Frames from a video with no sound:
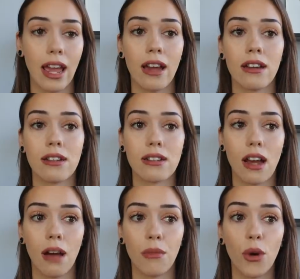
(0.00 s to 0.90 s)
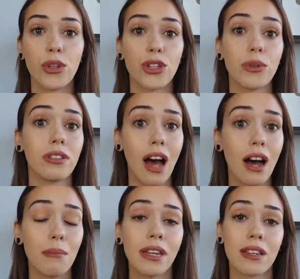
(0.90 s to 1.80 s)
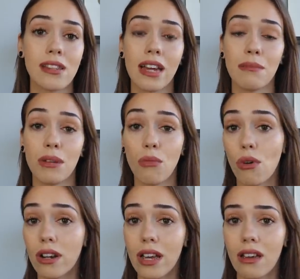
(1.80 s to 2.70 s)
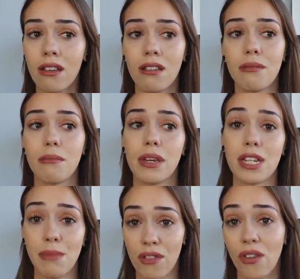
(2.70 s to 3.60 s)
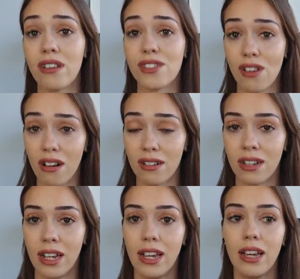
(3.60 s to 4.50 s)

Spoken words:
and I'm going through a lot because I am in mourning because my friend is gone.